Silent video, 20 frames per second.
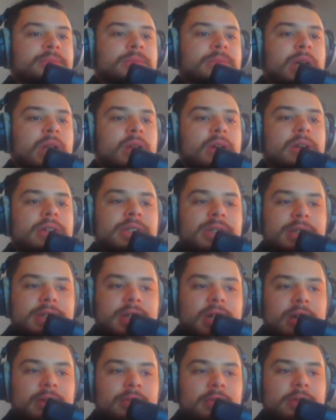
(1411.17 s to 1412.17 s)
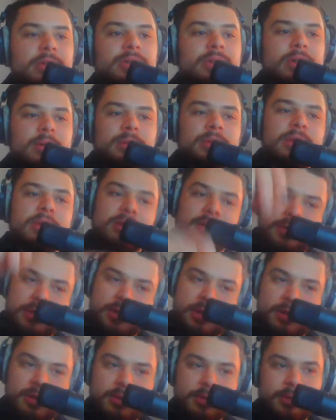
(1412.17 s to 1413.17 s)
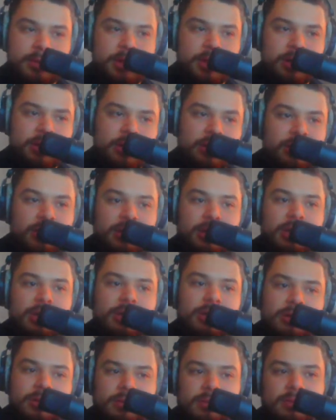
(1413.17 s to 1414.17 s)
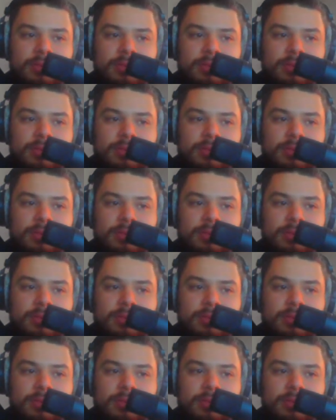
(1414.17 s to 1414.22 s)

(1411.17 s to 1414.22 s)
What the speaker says: How long does it take for a script in a video to be made? It takes...